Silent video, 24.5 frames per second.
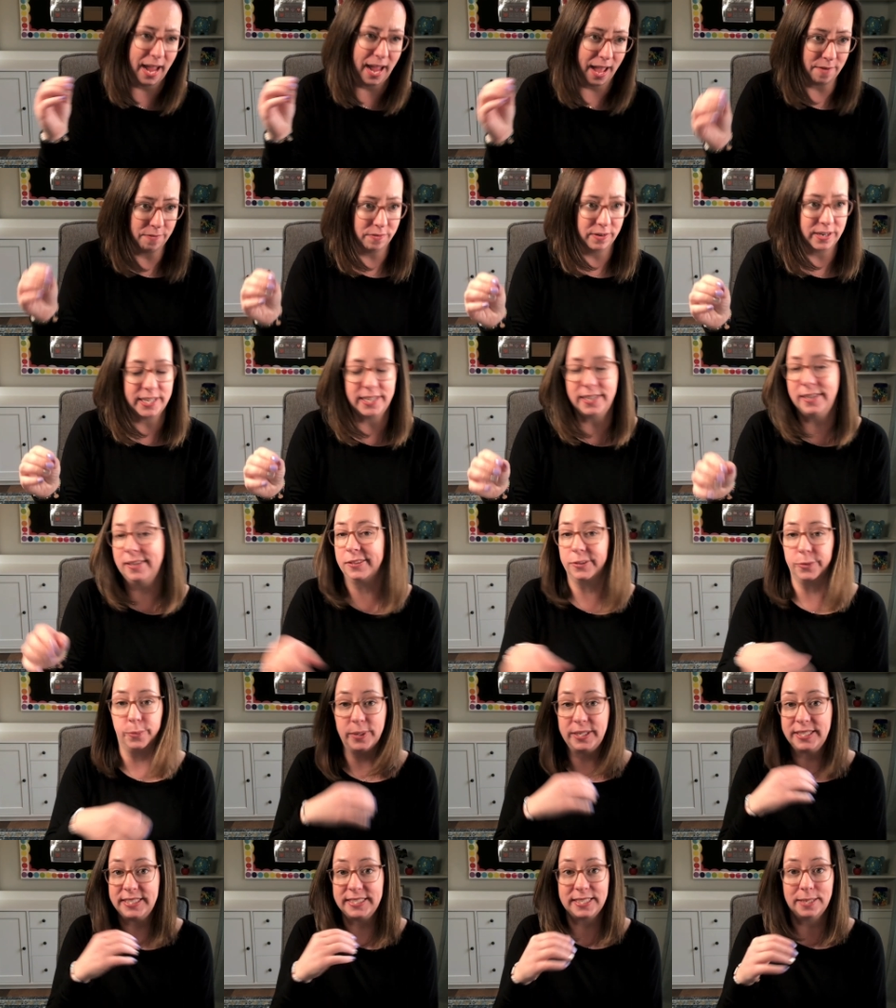Every
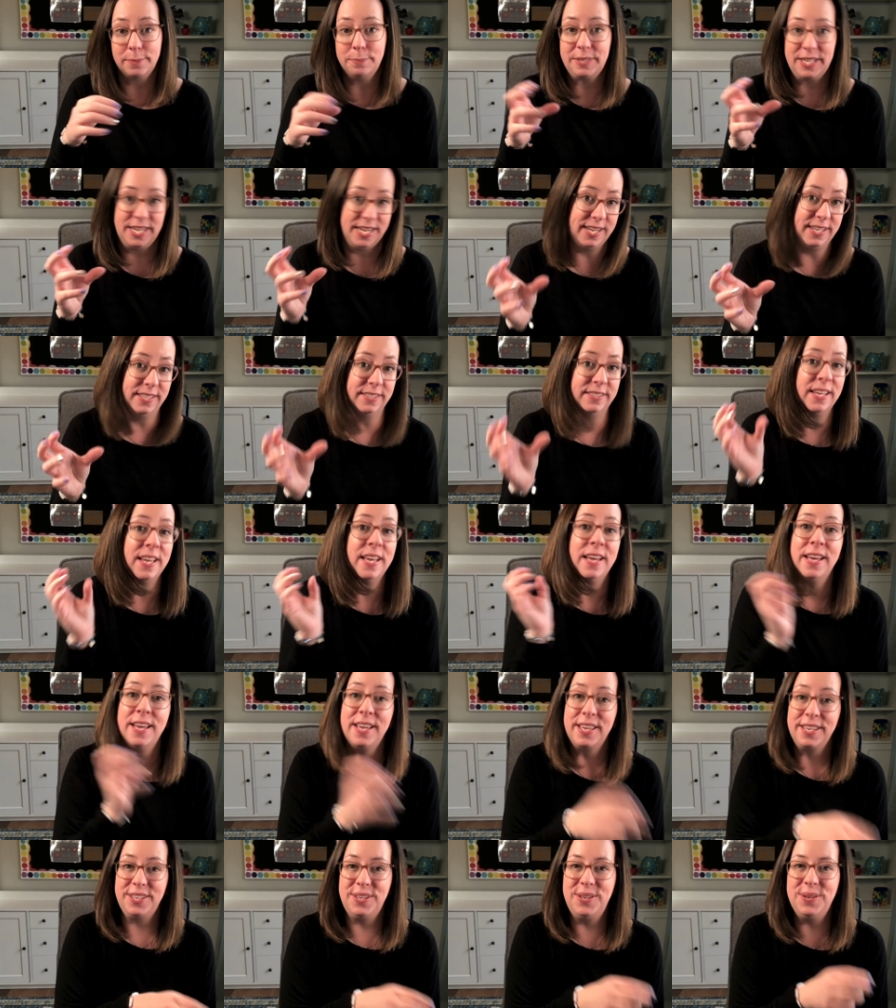twenty some days,
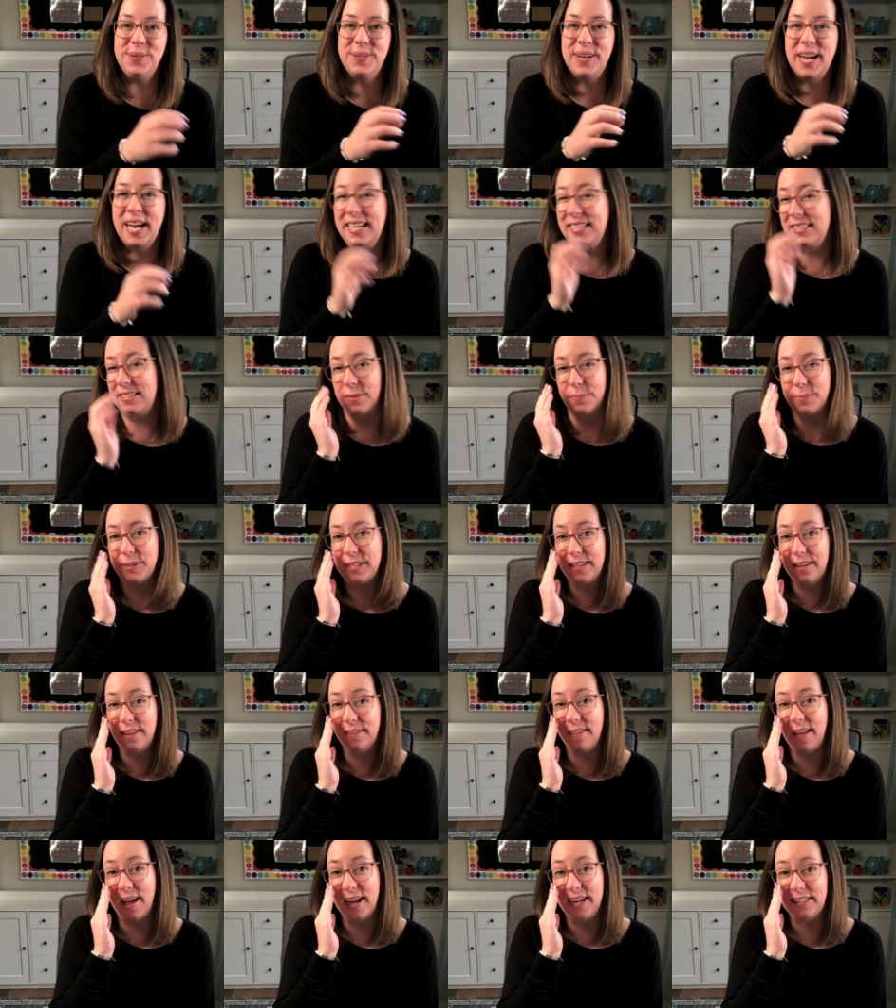you got to be
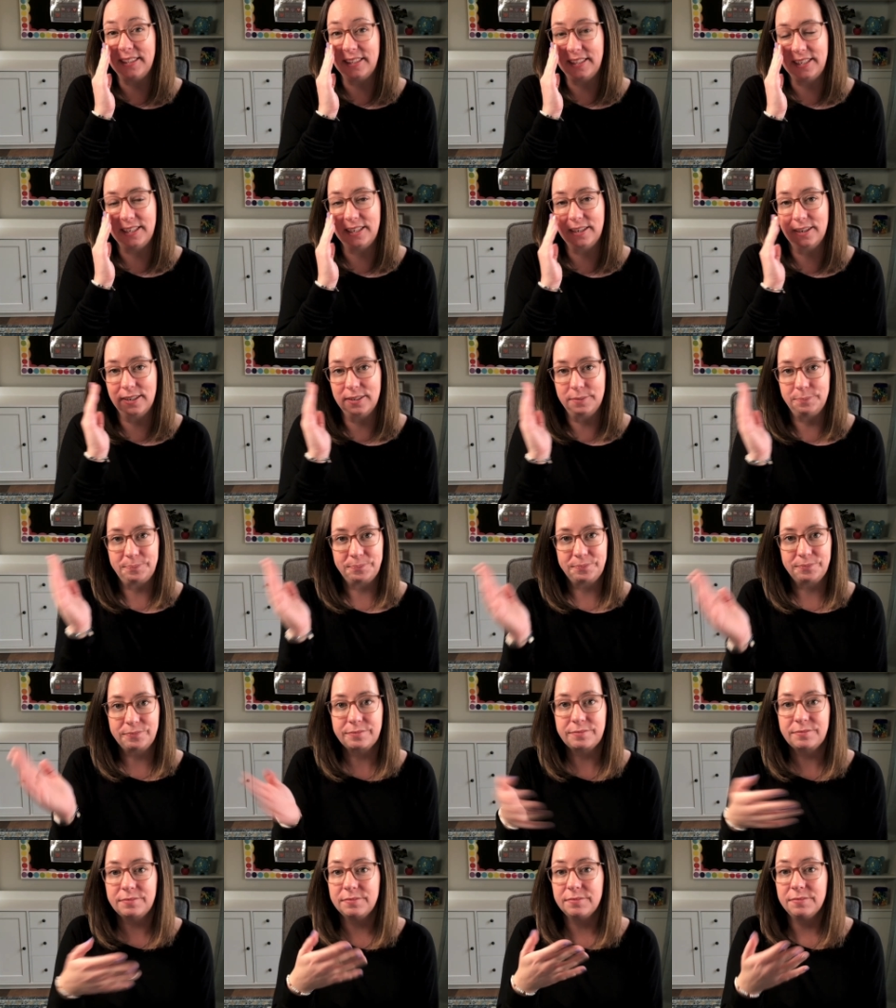the line leader
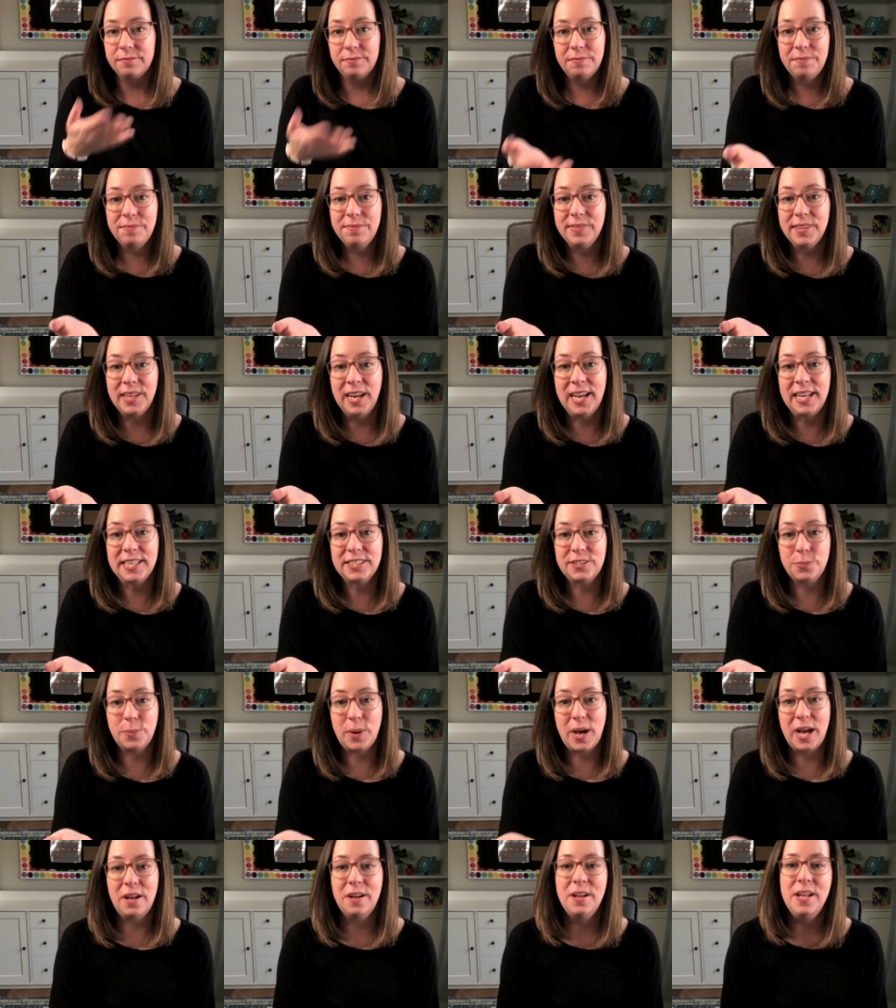as
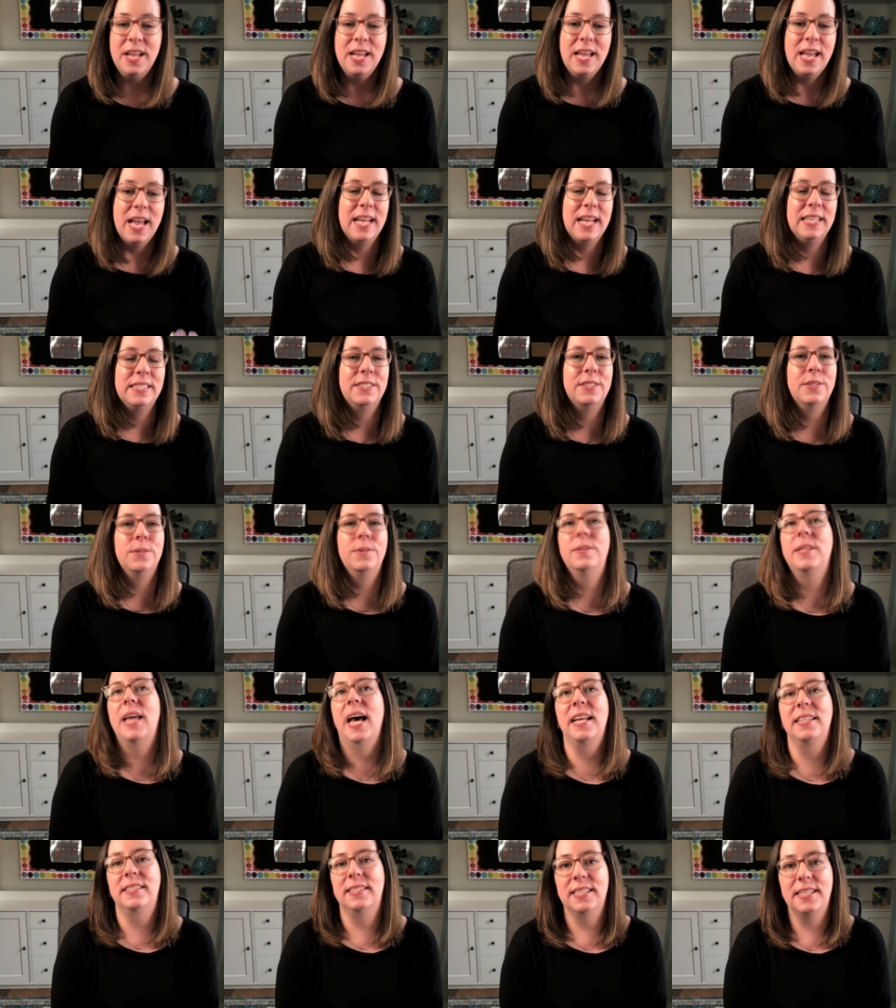well. And so
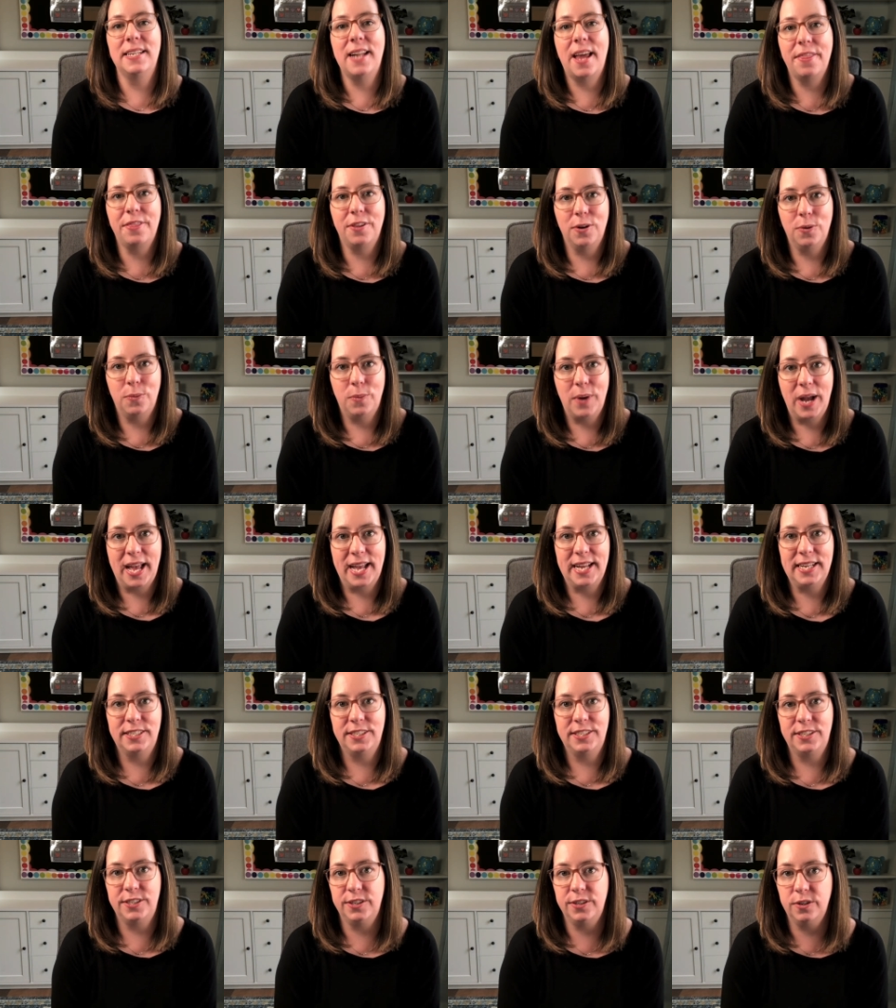that's another way
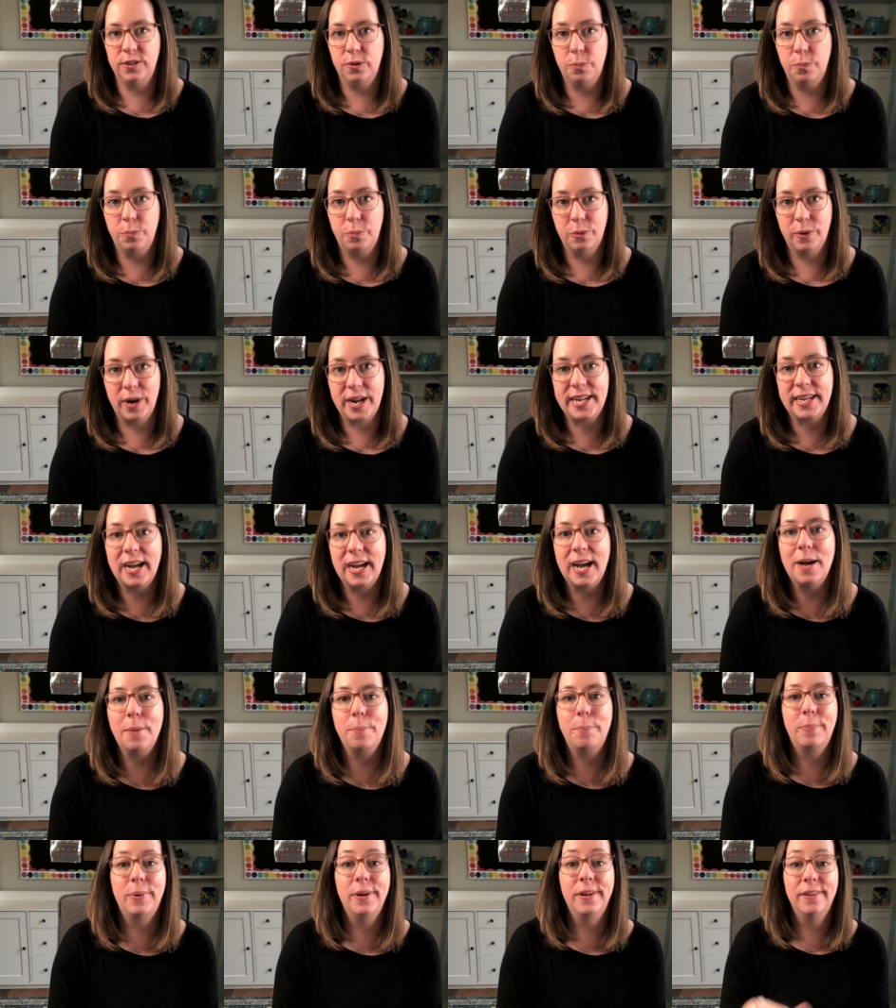to break
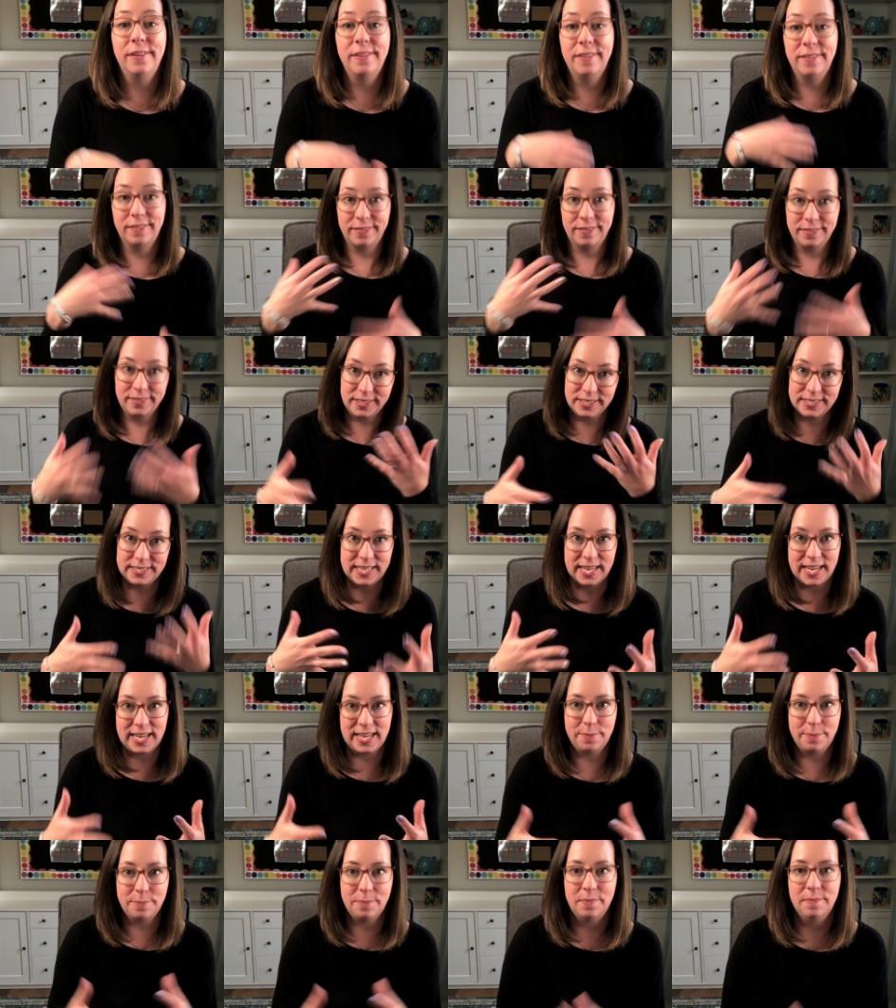up the
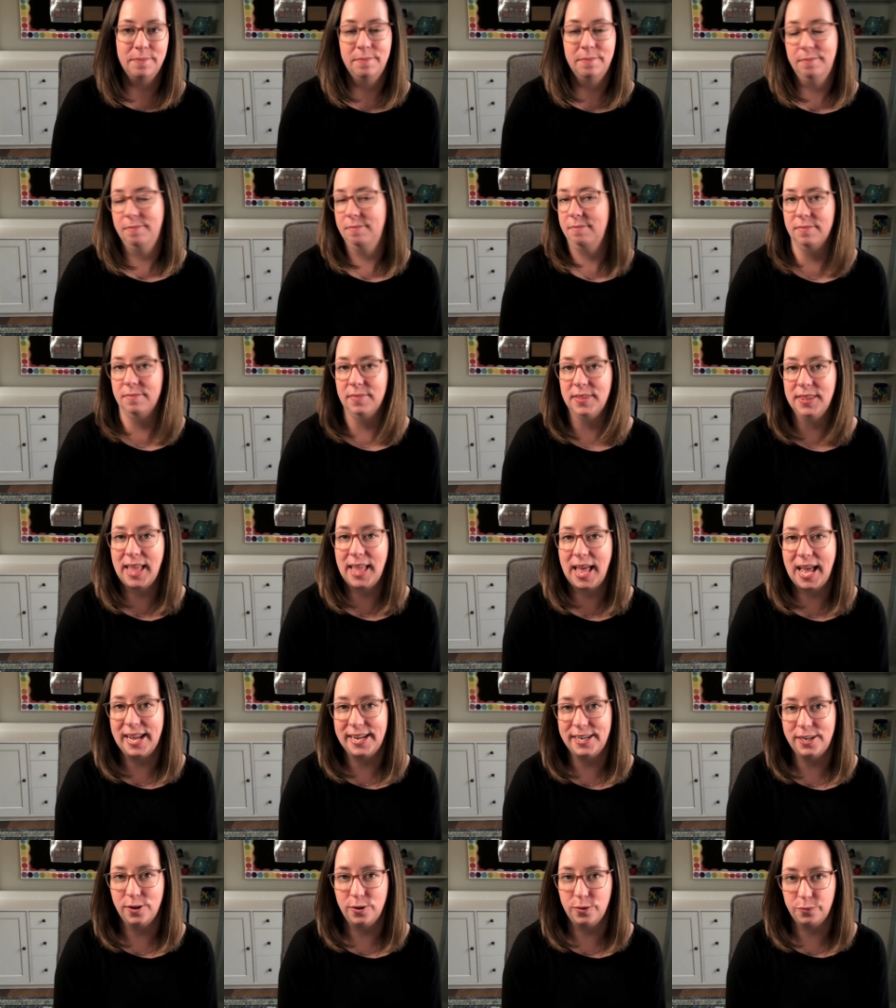same
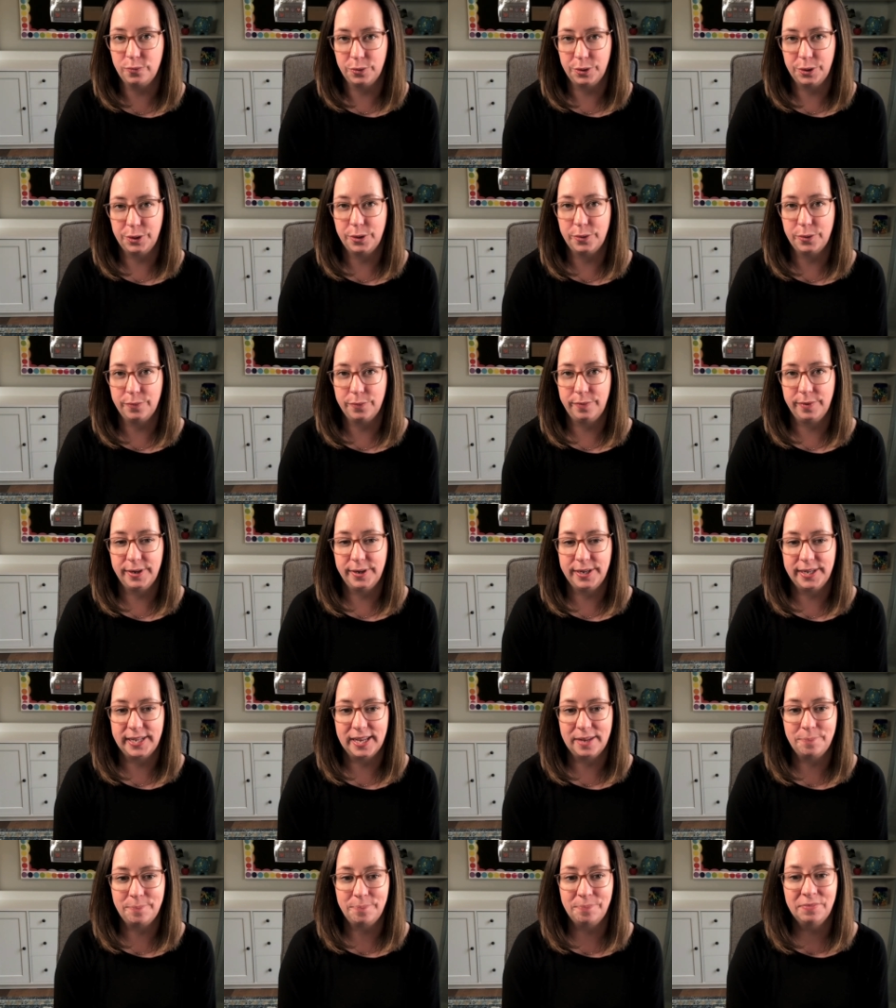line over and over again.